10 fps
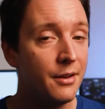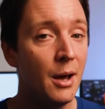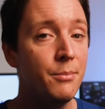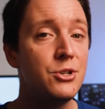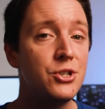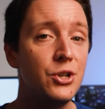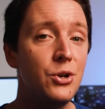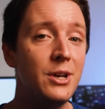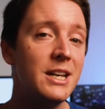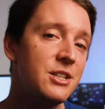Number
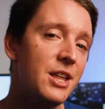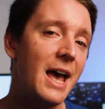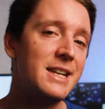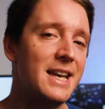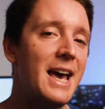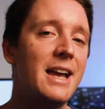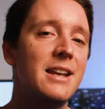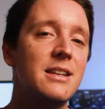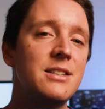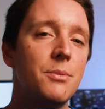2 is the
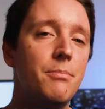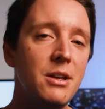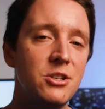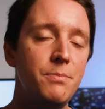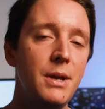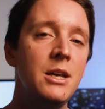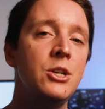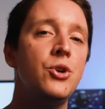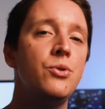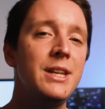antagonist must be
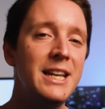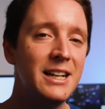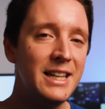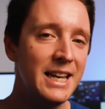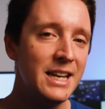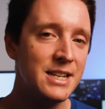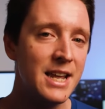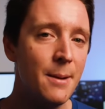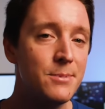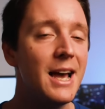uniquely
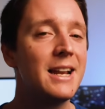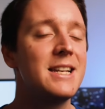adept at